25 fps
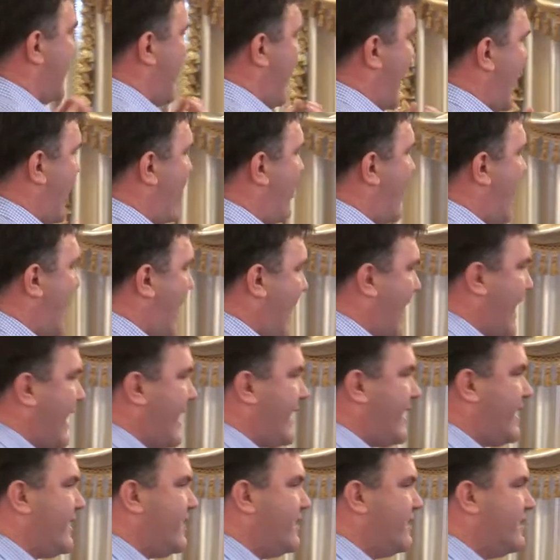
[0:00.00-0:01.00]
how
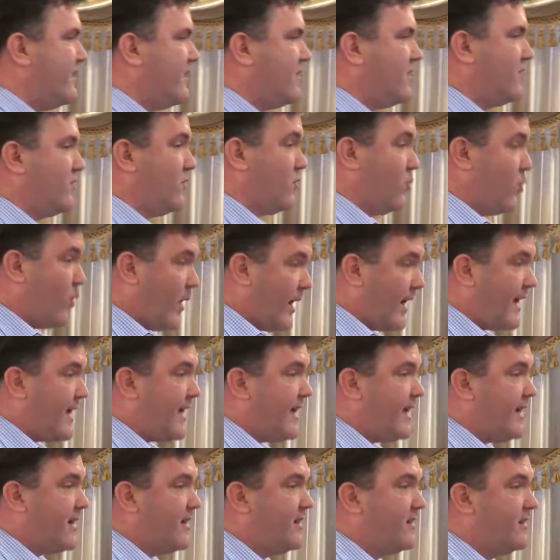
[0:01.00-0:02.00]
I
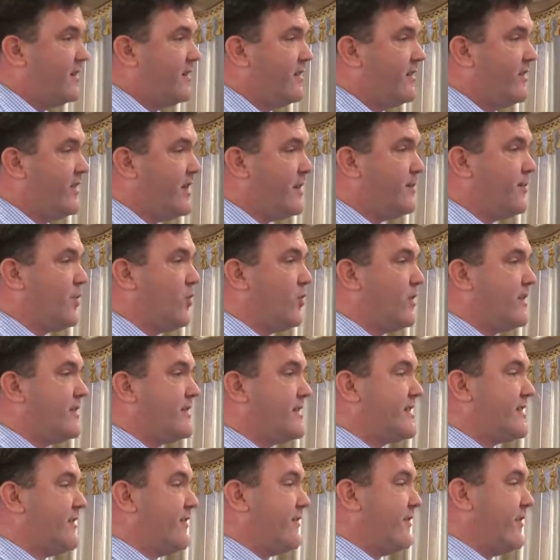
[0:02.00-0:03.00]
weigh the
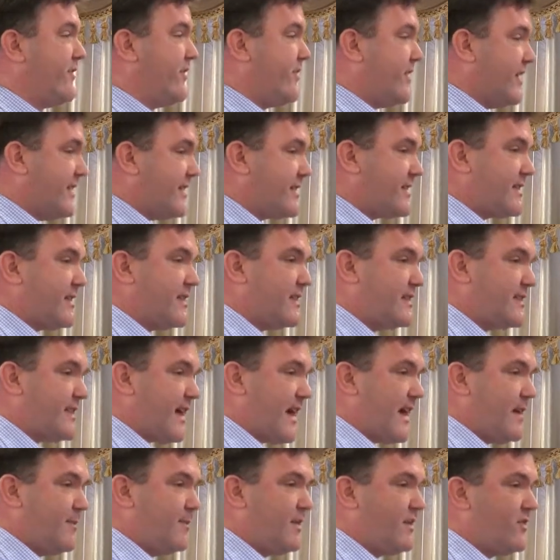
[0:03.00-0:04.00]
importance of this
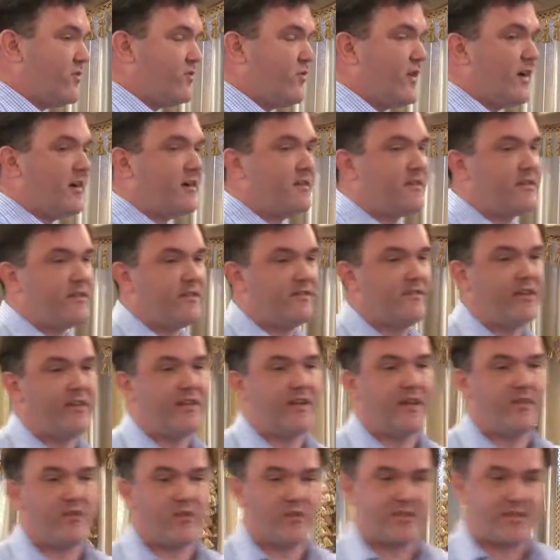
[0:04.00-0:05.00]
assignment relative to
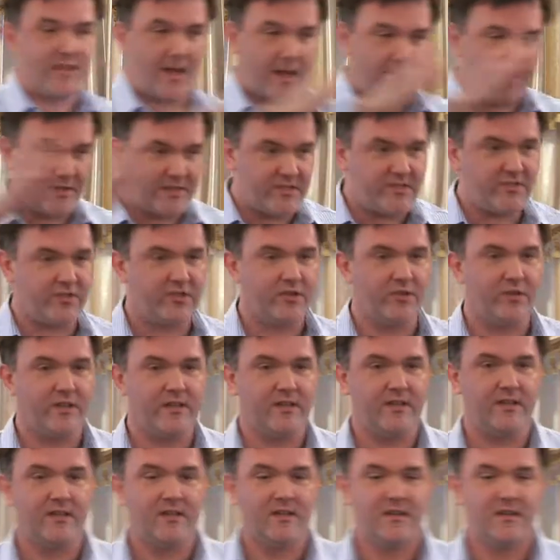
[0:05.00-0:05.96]
the other assignments you're doing.